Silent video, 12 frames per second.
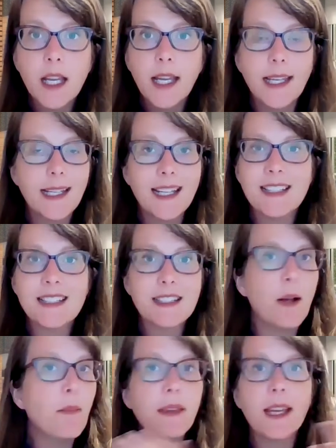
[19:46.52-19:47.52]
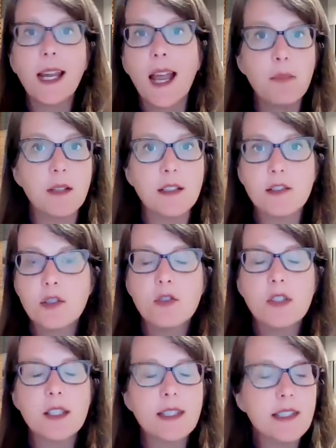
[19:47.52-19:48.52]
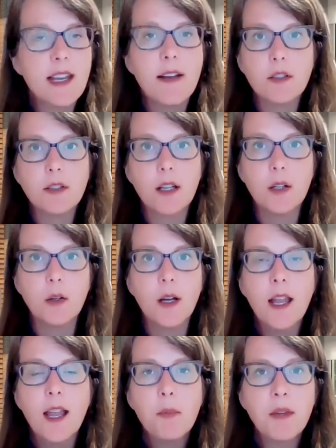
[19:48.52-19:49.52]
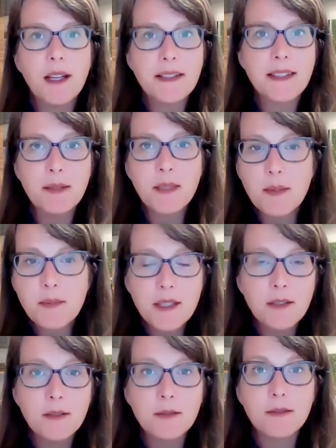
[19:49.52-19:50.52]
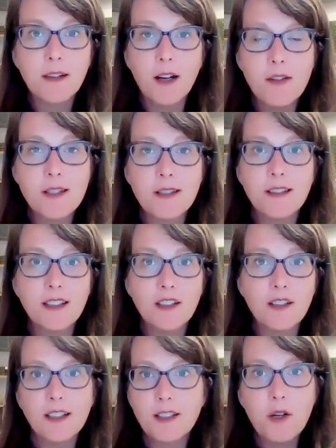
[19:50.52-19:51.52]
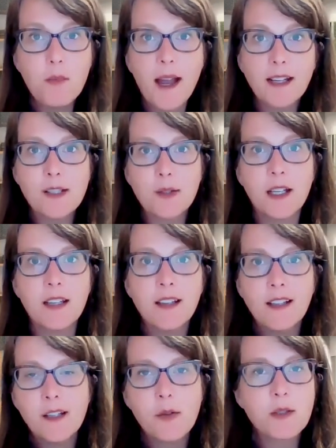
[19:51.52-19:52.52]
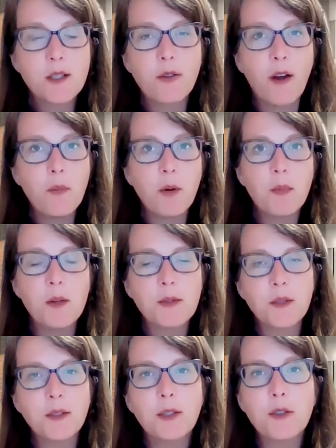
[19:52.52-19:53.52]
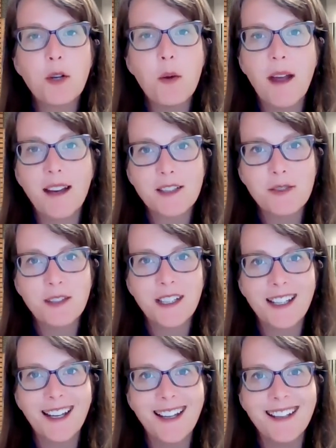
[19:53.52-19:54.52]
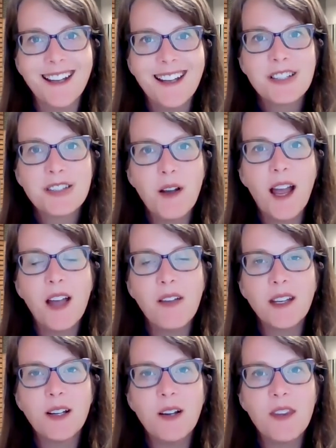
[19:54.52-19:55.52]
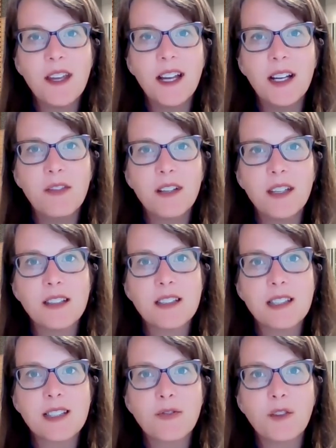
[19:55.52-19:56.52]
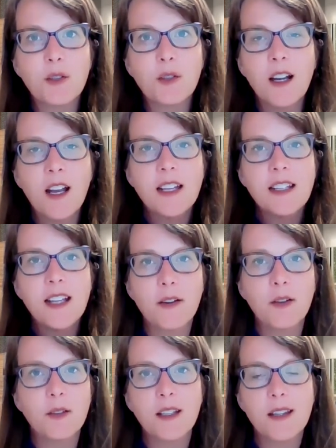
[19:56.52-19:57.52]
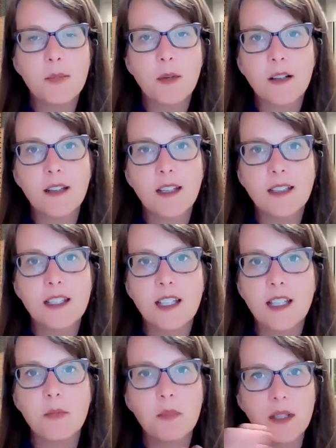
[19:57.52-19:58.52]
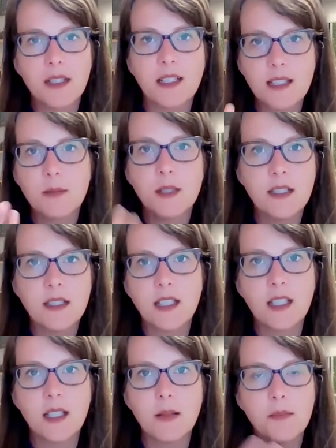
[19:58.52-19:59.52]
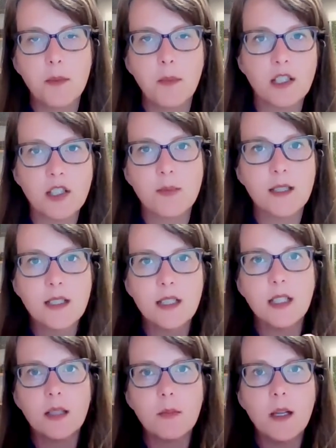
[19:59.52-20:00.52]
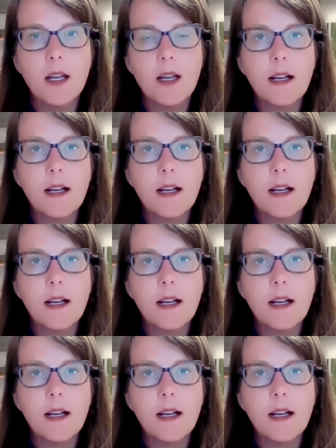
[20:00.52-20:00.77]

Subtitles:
in case something happens. You just never know. Plus, sometimes obviously you're going to go back to it. It was a great proposal. You'll go back to it again. So having all that evidence for not only the marketing team, but the estimate team, the management team,